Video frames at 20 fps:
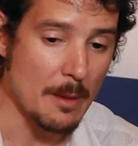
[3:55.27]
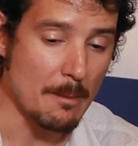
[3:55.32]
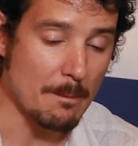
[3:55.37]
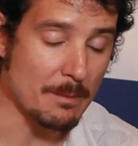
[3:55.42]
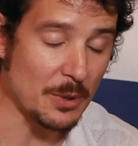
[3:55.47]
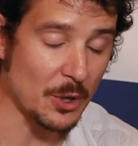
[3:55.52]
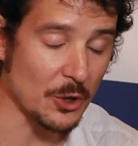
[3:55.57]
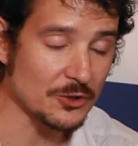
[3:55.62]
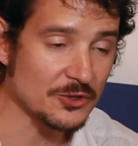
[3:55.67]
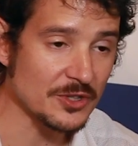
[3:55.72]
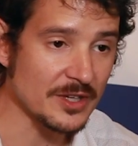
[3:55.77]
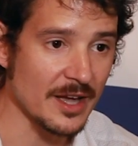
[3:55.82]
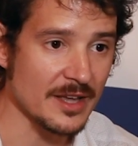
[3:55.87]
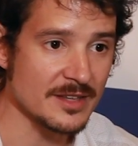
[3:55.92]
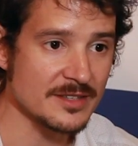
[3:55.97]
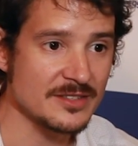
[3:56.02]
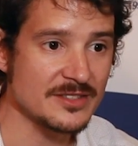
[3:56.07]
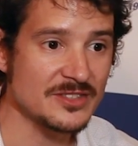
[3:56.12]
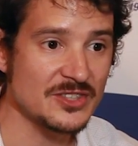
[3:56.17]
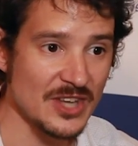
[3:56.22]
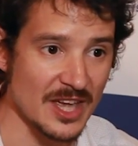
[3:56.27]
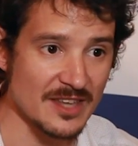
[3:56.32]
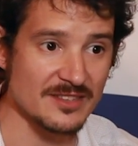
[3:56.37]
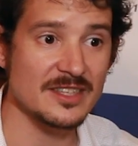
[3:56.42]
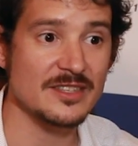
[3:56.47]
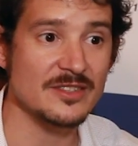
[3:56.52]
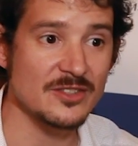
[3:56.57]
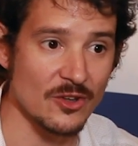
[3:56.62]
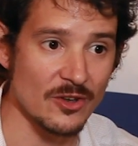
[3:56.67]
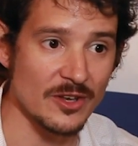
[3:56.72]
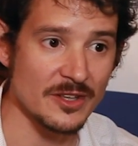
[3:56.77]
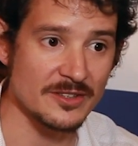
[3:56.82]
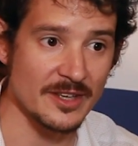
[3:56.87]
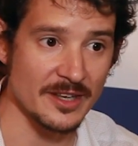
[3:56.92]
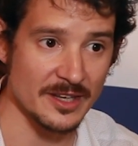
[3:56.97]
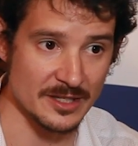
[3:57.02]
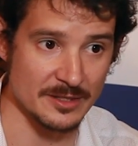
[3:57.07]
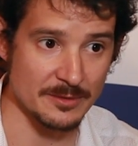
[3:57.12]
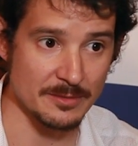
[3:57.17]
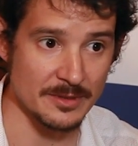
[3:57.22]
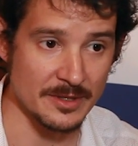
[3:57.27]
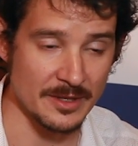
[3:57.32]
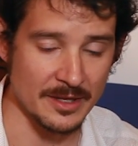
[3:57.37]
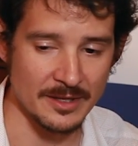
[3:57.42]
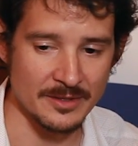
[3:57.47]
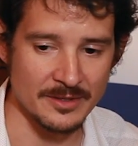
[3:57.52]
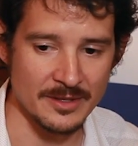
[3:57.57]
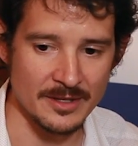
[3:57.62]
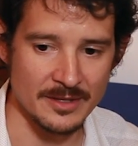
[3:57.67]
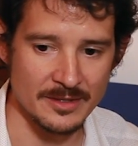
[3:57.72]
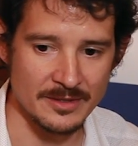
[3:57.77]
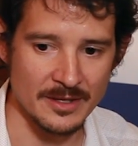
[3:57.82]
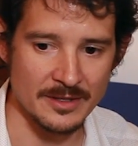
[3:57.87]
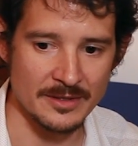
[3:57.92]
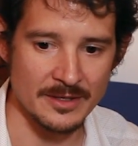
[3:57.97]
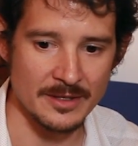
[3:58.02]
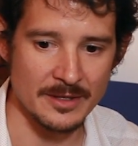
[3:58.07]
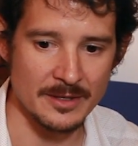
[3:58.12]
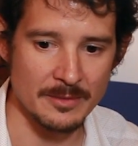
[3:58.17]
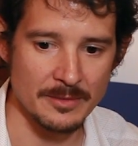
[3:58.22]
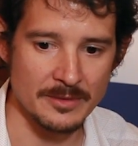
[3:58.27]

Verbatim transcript: broadcast tacit knowledge than, than, the, than the,